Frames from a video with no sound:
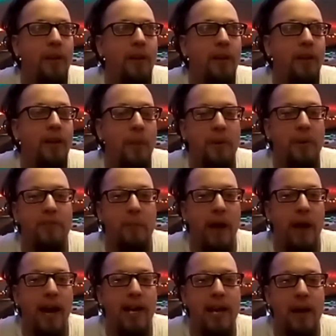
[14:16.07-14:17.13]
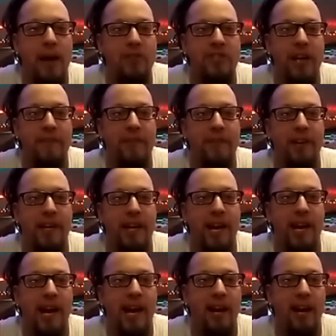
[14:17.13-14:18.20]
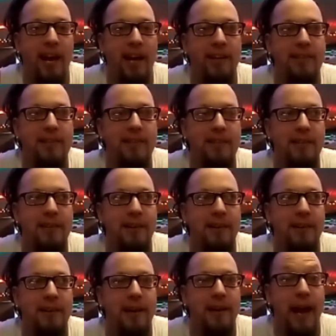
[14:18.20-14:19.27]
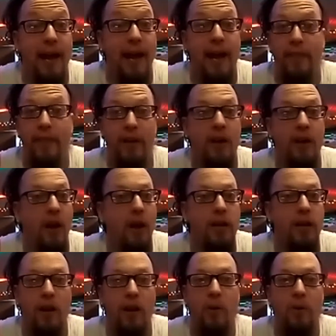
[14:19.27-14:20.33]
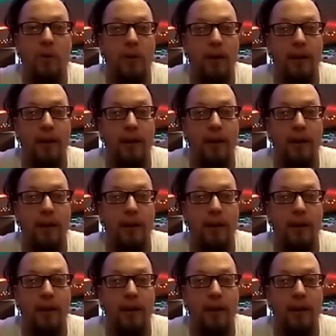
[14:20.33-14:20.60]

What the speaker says: Coming from hockey, I was definitely a hothead. I had the cardio. At